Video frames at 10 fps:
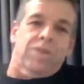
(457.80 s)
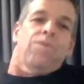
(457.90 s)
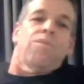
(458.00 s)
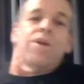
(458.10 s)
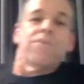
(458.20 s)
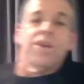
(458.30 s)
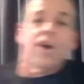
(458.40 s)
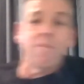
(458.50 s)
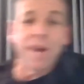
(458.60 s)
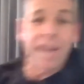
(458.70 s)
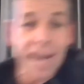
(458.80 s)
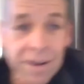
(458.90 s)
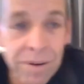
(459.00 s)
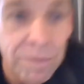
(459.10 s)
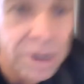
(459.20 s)
when we know better,
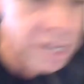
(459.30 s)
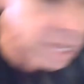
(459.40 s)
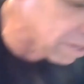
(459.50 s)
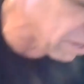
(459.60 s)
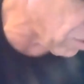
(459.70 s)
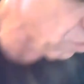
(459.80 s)
we need to do